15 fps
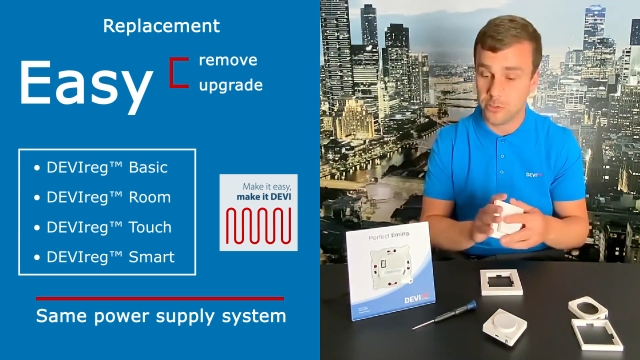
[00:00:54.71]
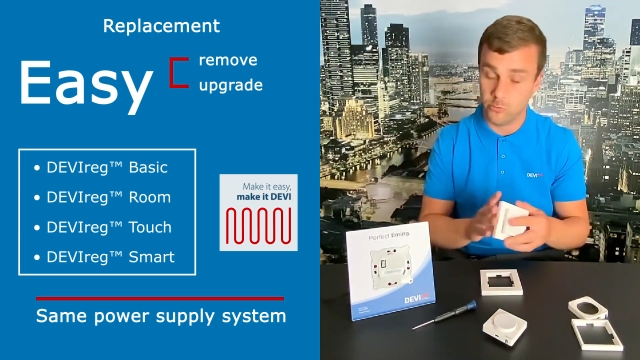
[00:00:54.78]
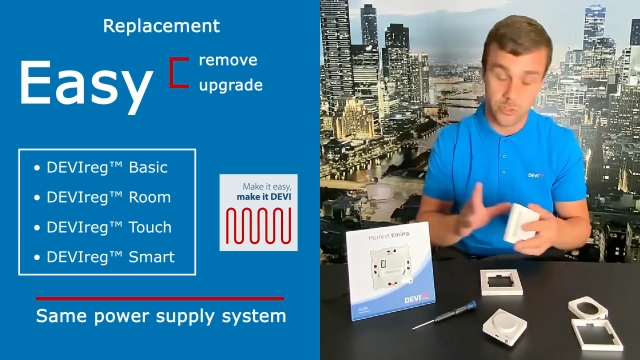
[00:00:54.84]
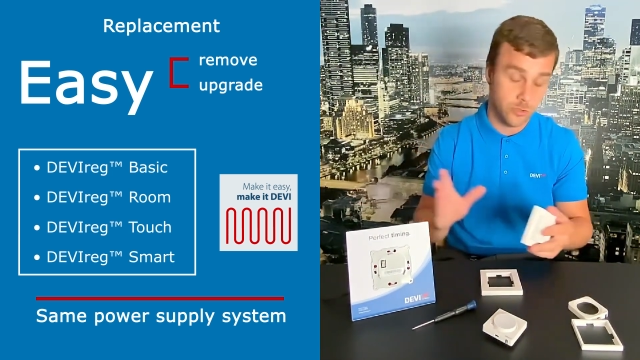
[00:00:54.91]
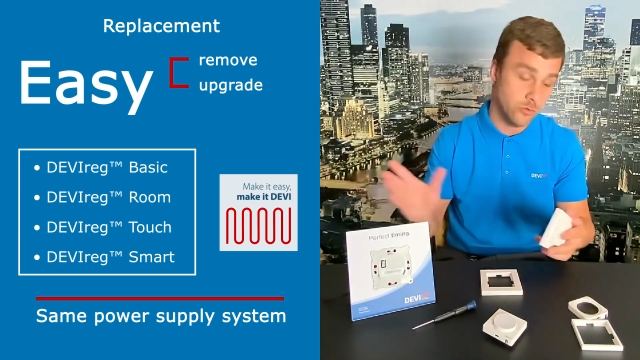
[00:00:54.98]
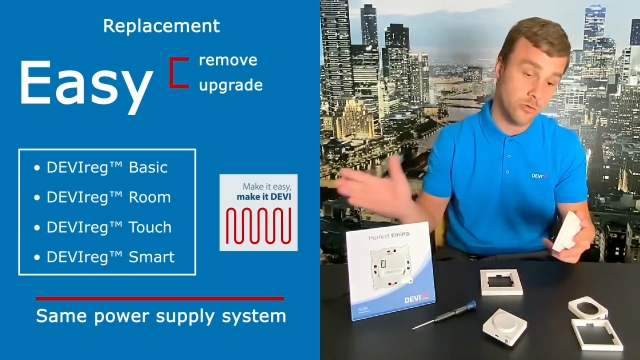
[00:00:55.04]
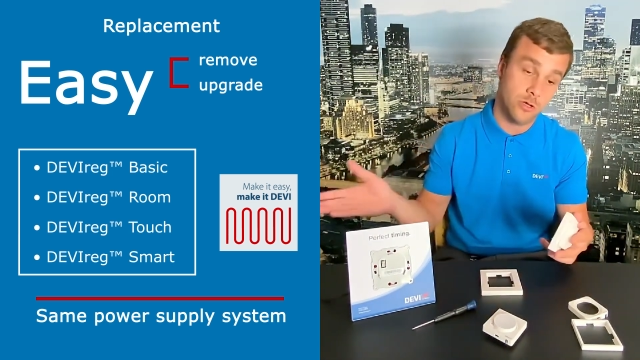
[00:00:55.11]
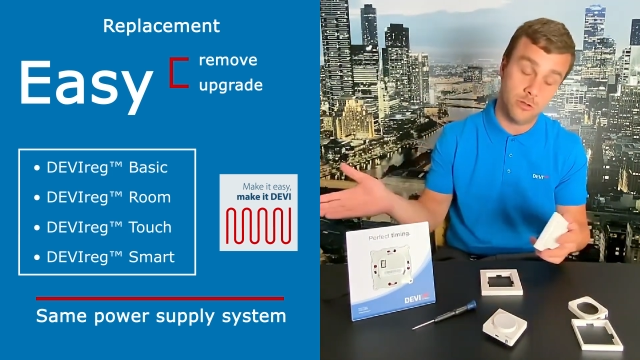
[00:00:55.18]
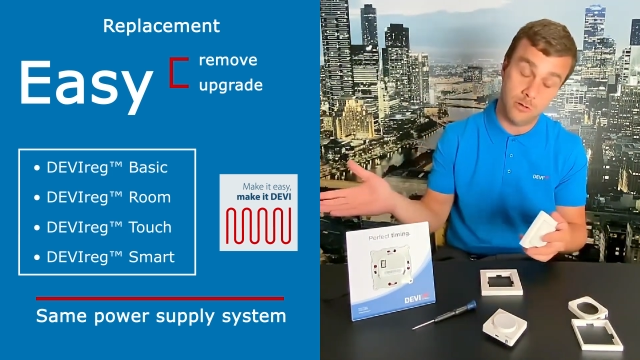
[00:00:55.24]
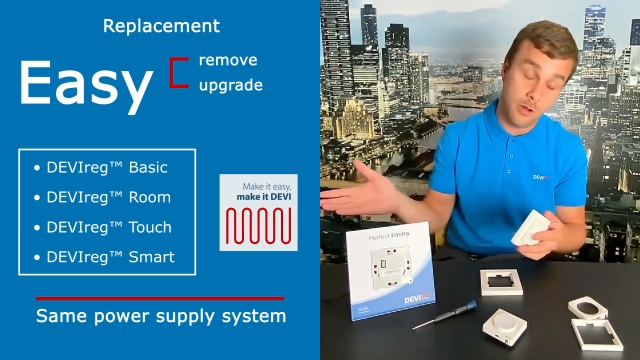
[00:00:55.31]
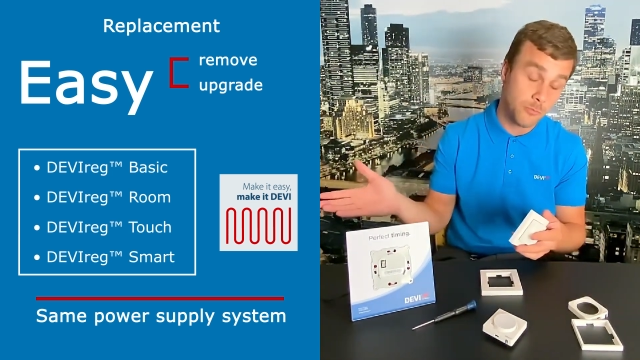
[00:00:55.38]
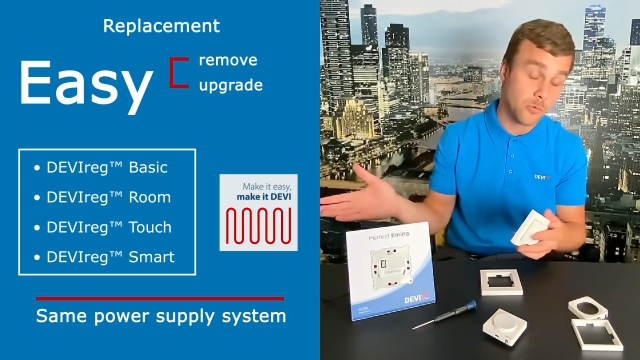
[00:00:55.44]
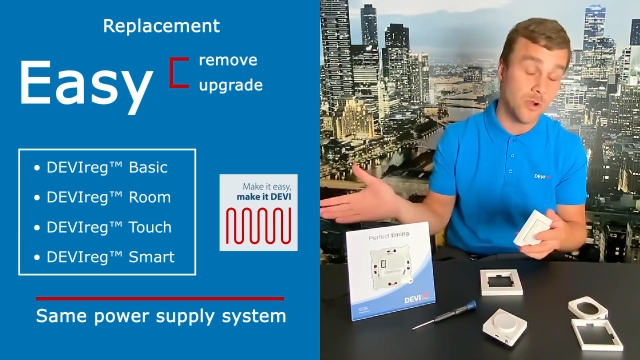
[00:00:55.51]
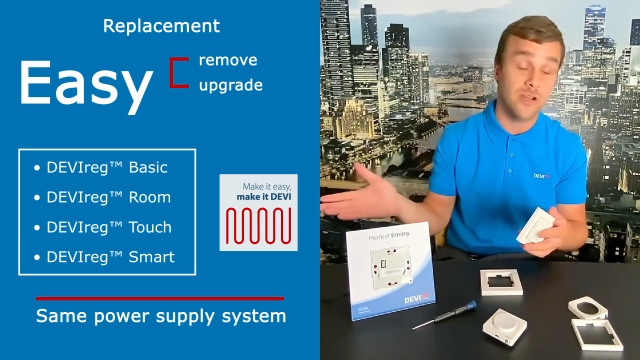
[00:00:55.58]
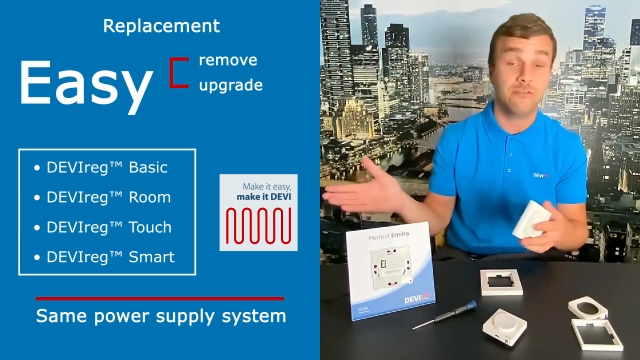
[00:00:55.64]
we could
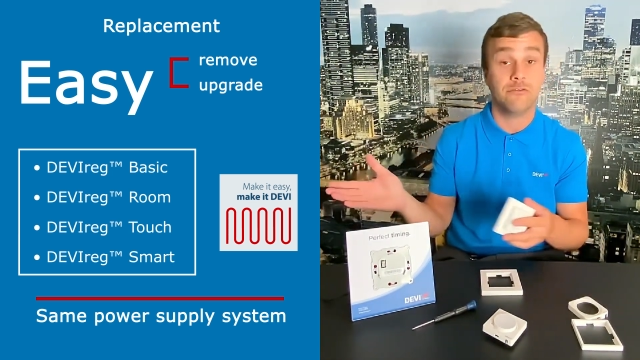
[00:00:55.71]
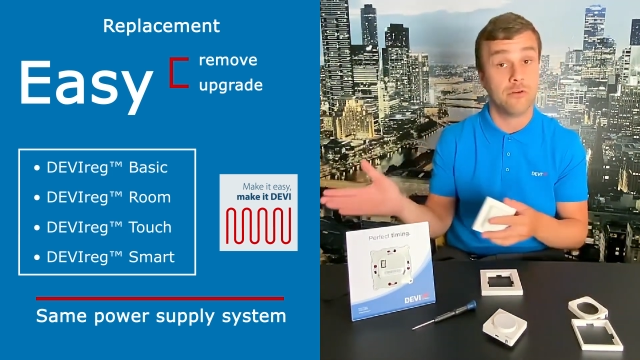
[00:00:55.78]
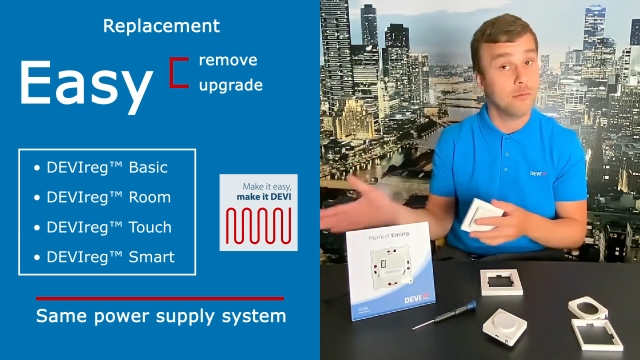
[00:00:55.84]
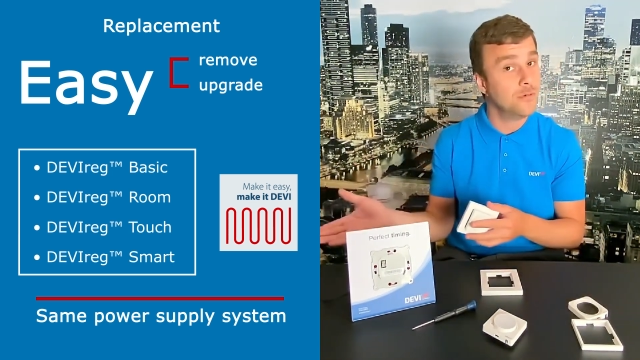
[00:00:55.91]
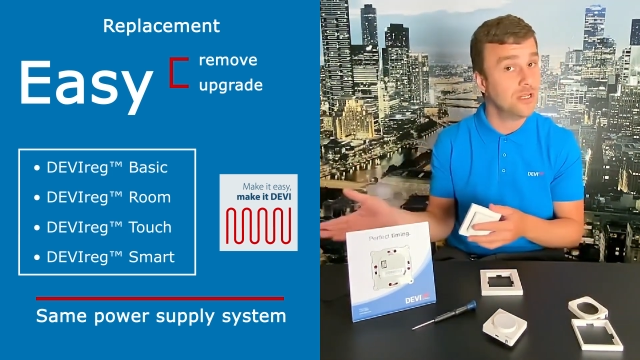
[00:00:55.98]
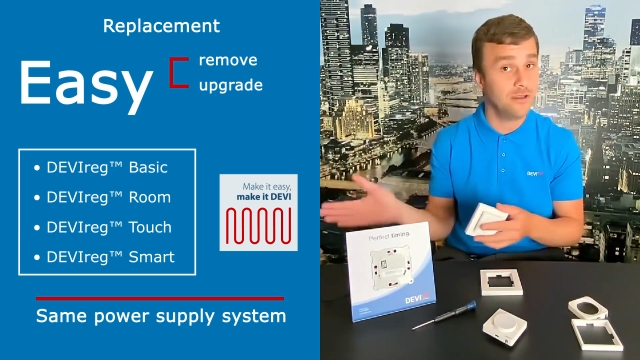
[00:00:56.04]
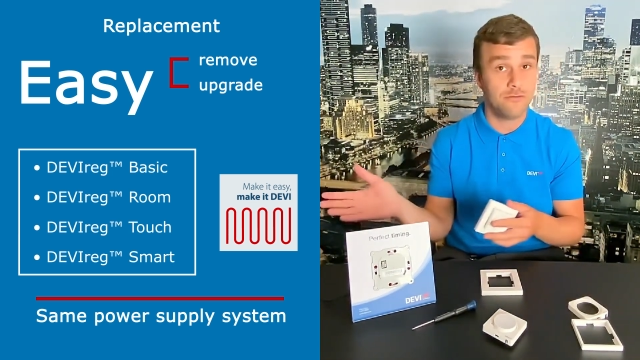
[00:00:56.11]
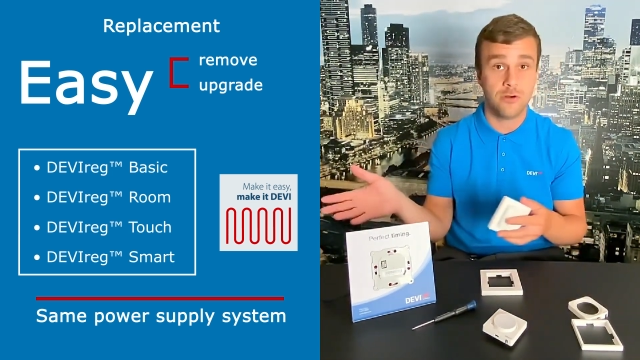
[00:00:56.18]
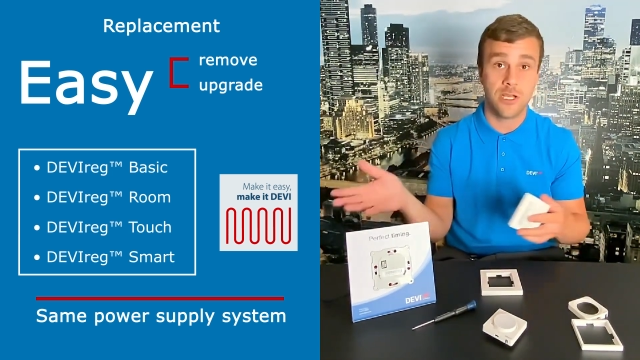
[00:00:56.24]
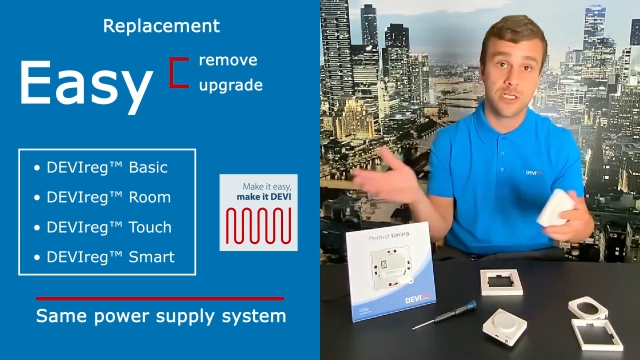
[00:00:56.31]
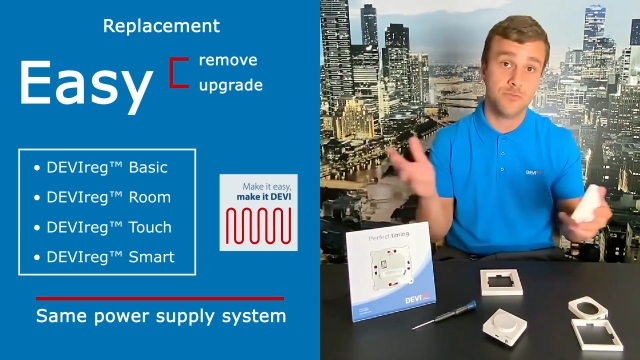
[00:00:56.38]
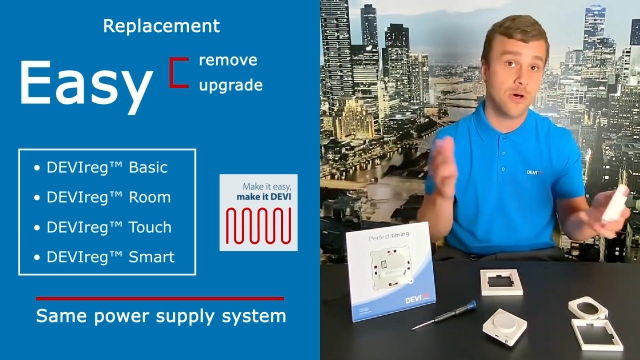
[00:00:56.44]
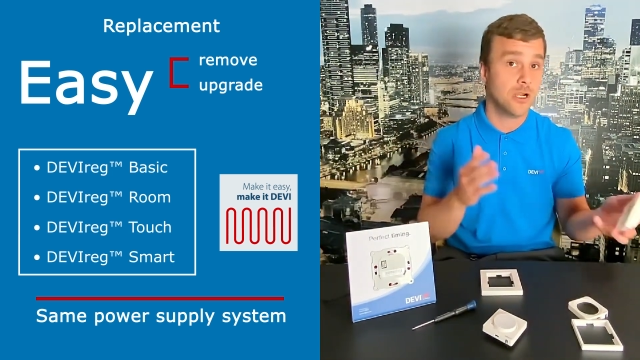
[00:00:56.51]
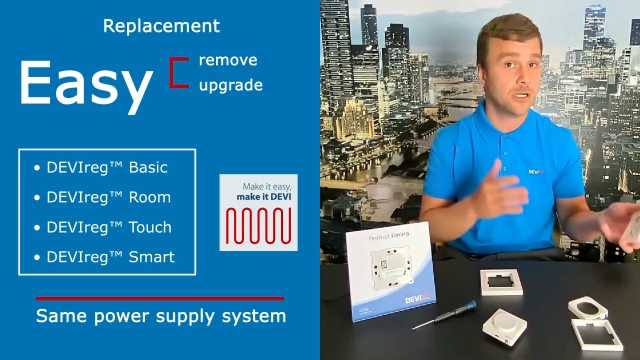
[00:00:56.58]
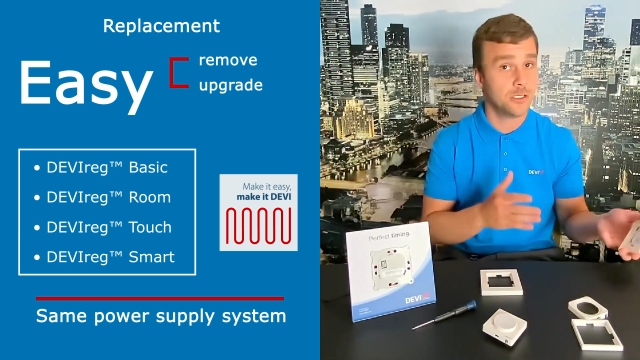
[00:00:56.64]
upgrade from a DEVI
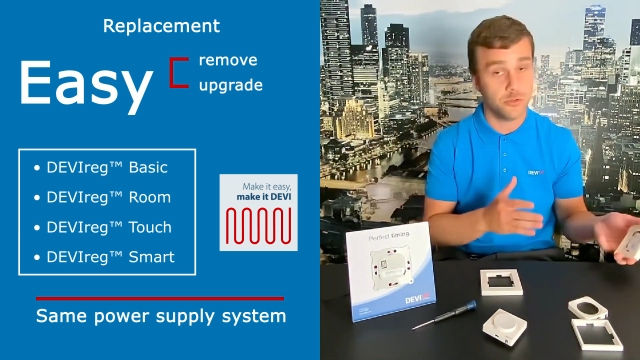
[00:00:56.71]
Smart